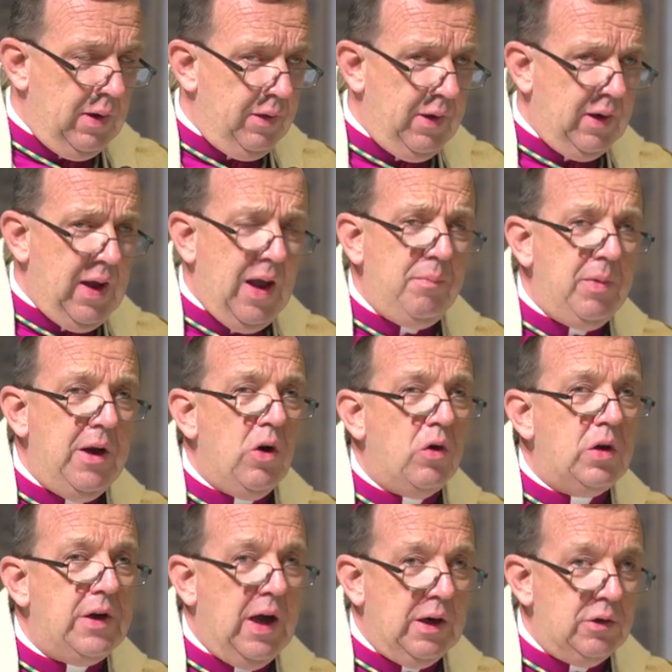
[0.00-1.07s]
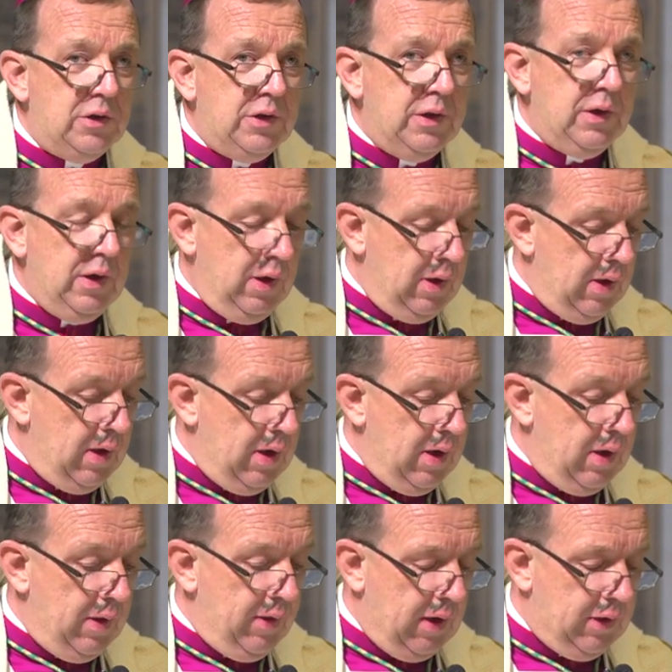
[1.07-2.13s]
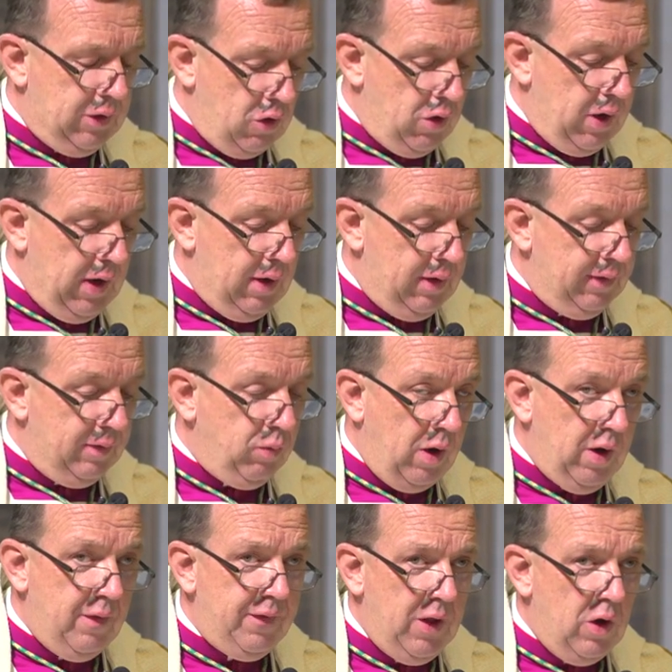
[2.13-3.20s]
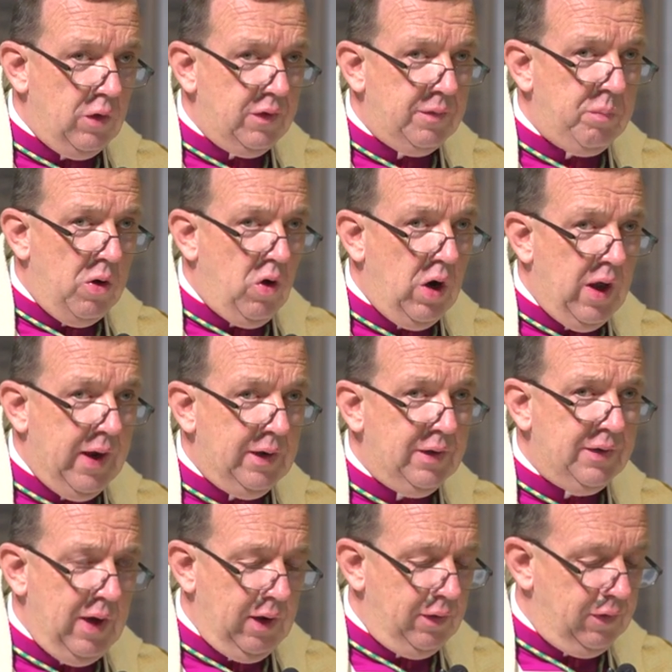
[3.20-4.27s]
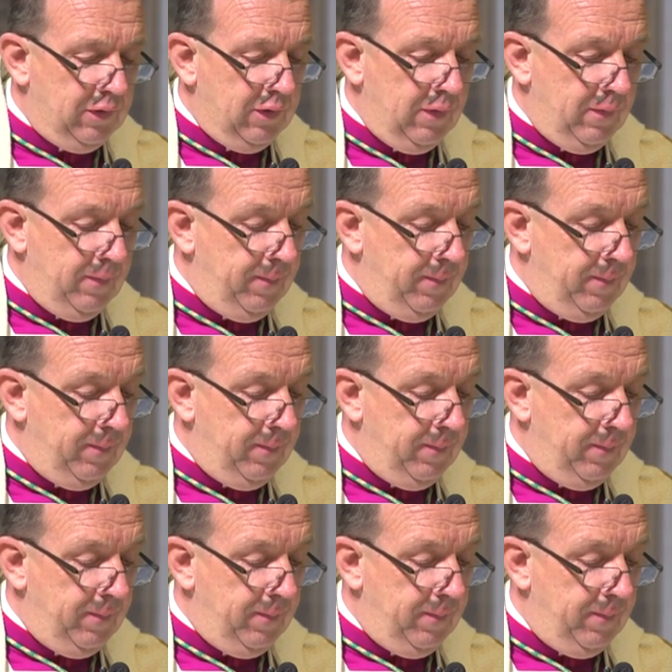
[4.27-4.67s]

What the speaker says: There can be no doubt that Doyle is one of those Pauline saints.